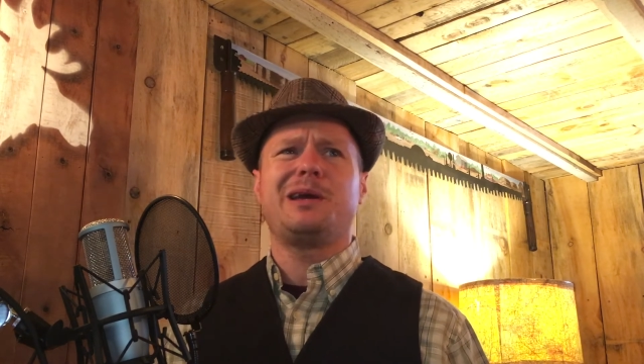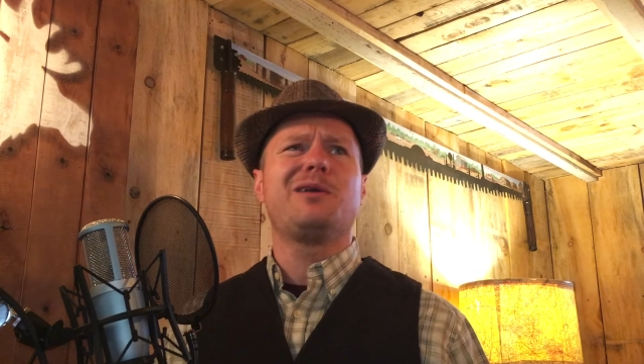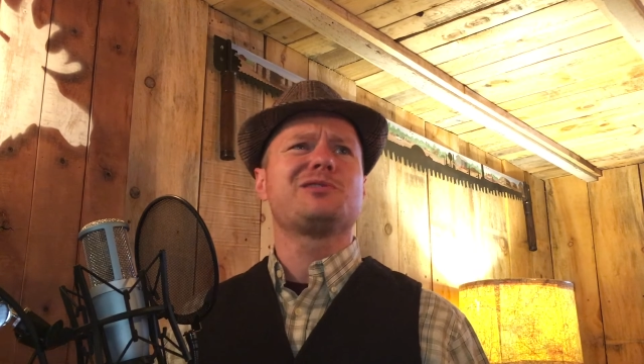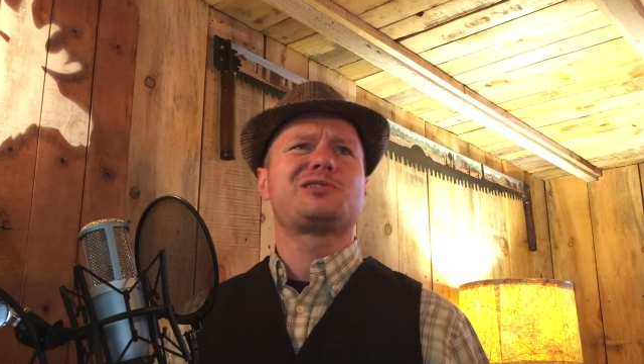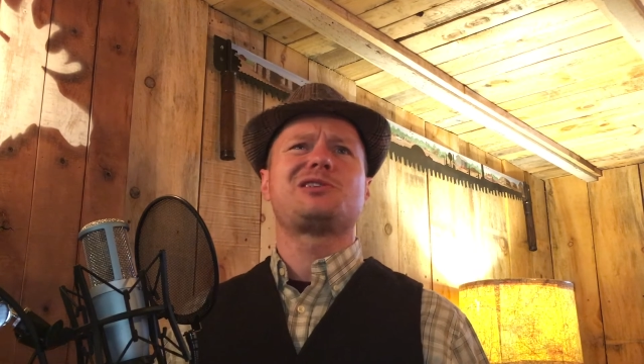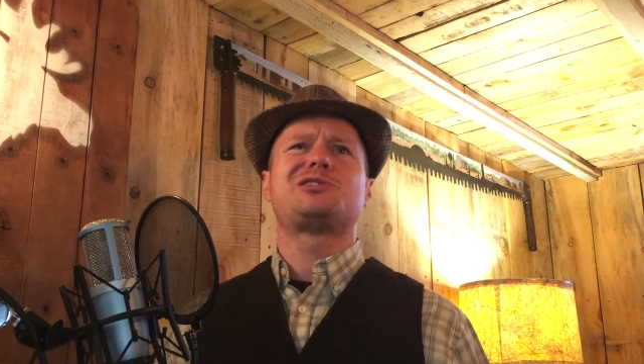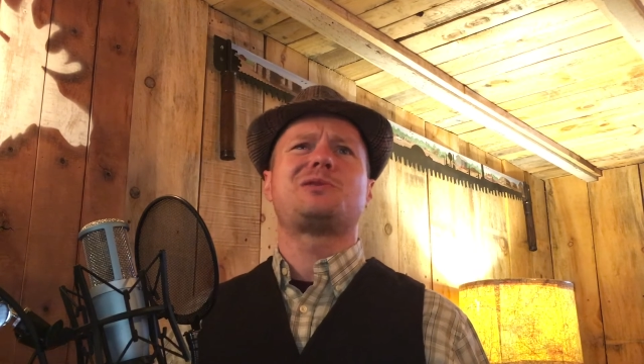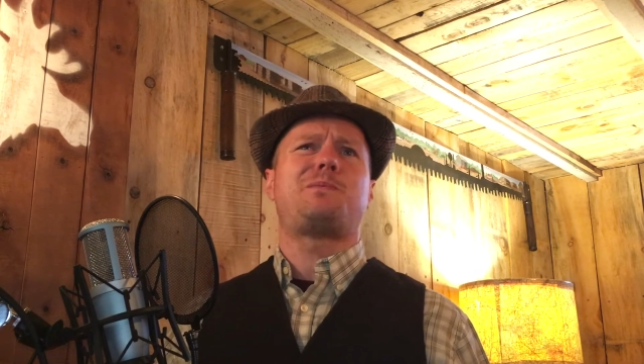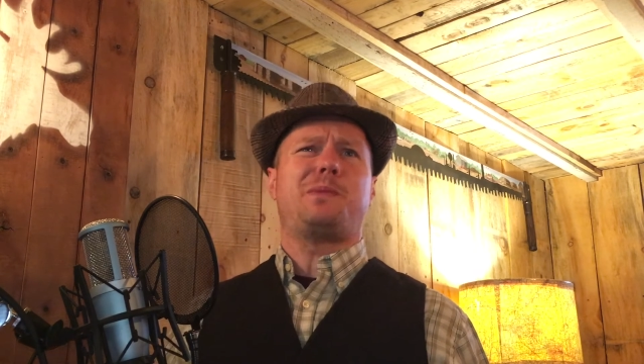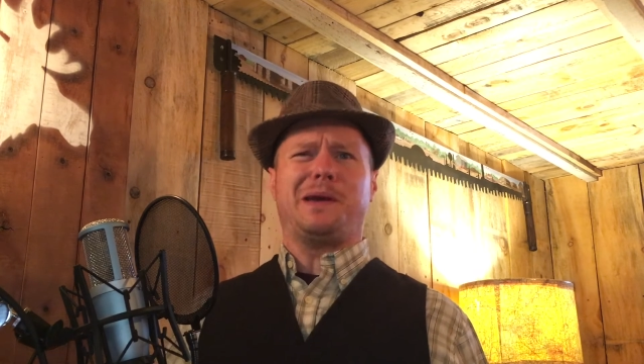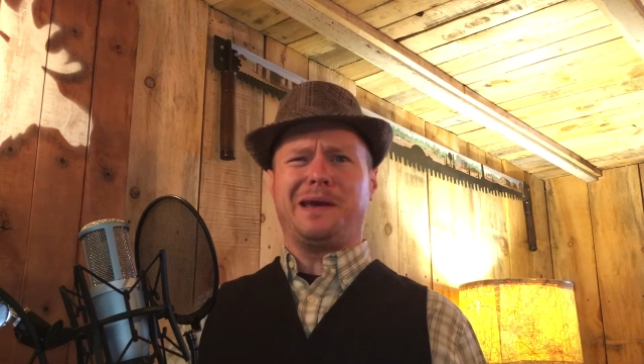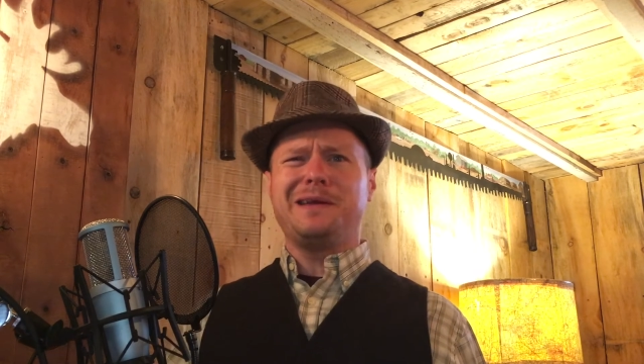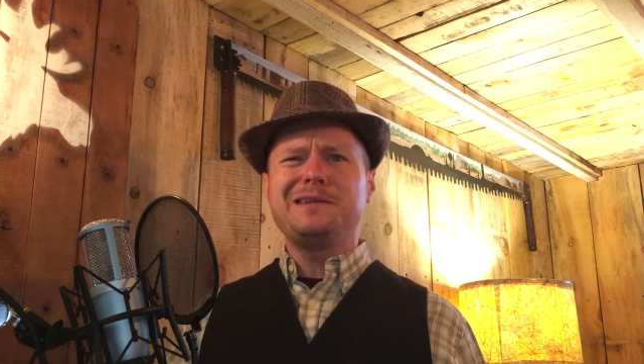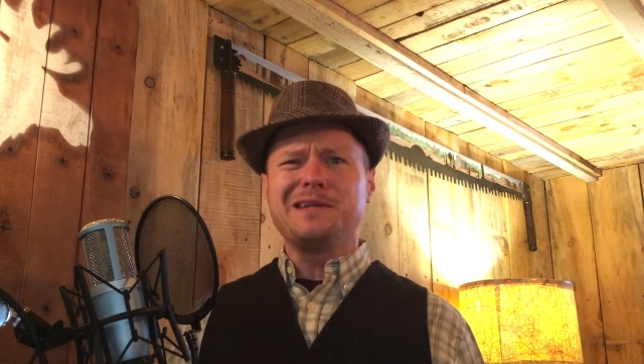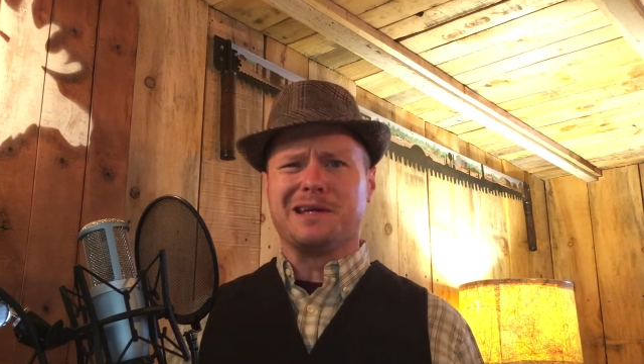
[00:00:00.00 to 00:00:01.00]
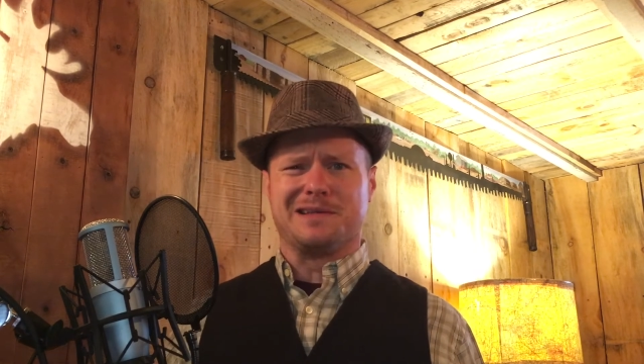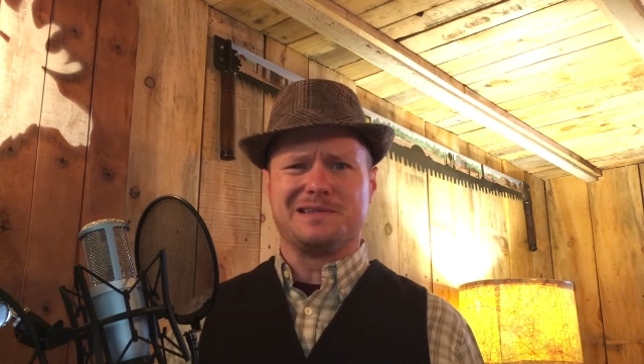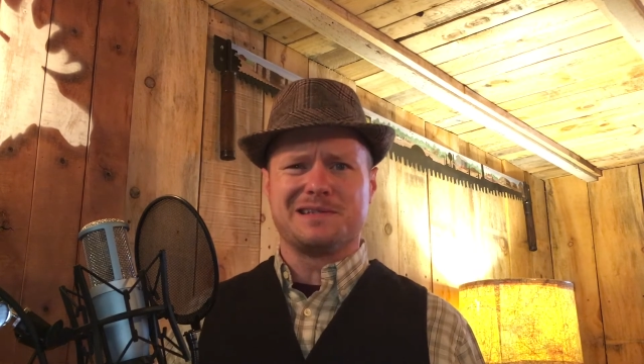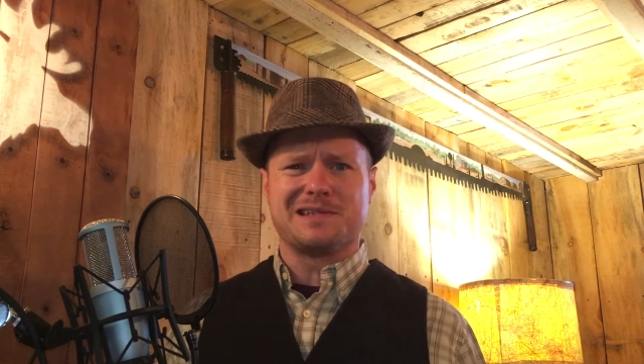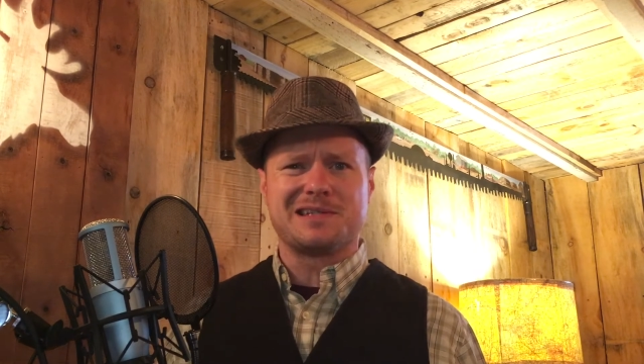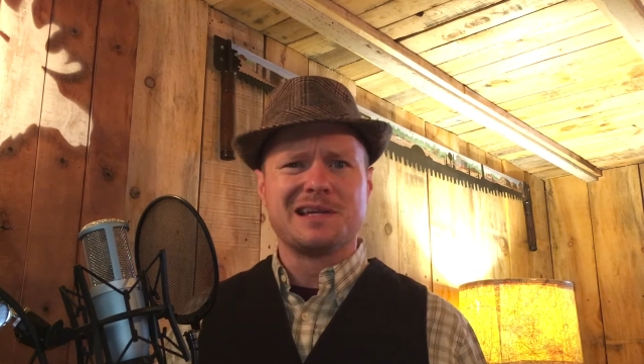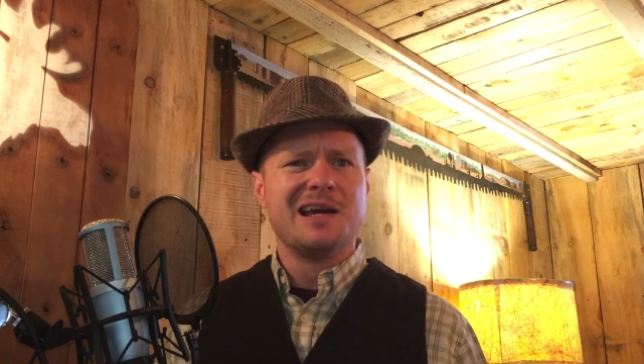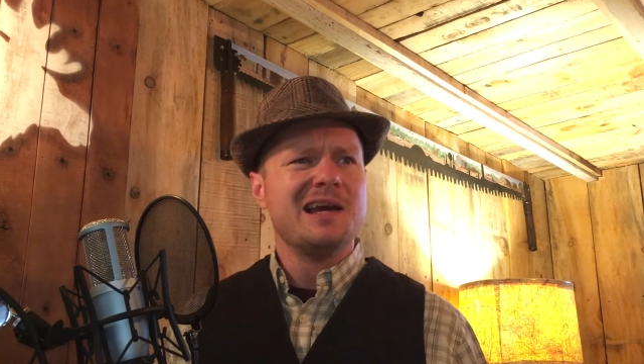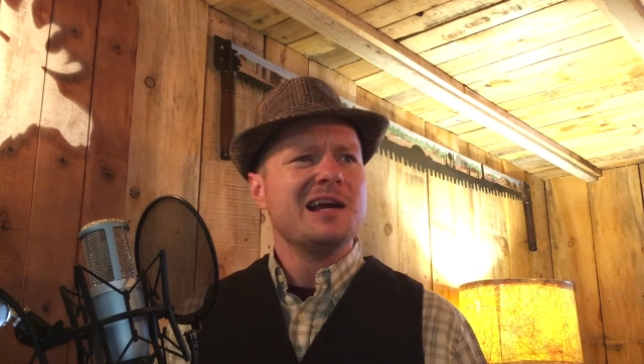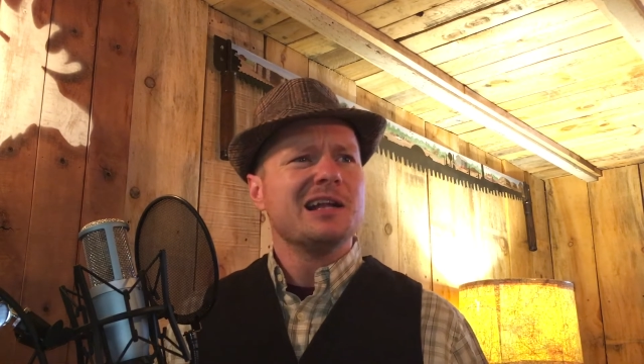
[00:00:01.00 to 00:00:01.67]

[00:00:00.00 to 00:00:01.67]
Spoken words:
else's opinions.